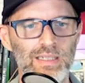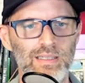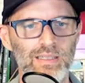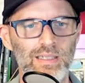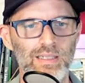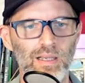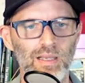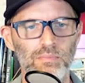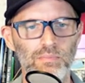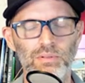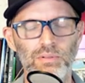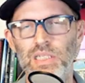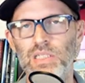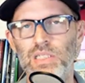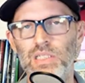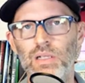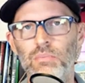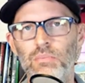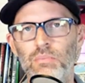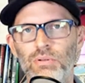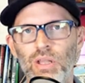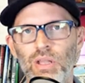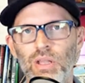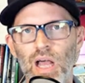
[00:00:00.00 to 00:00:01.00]
the companies
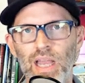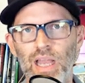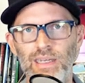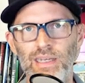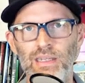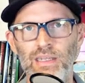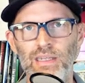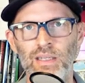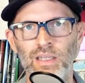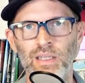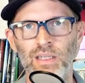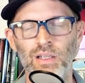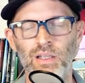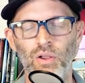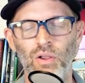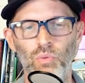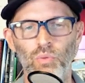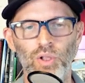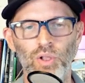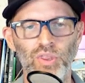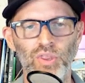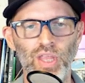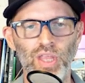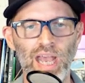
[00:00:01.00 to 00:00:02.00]
complied
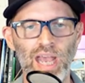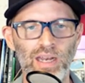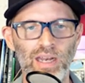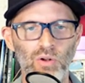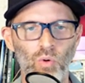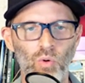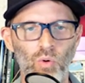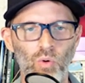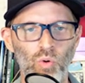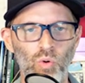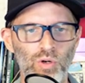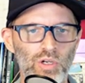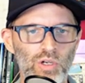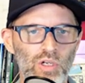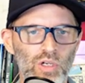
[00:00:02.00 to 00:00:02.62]
with that order.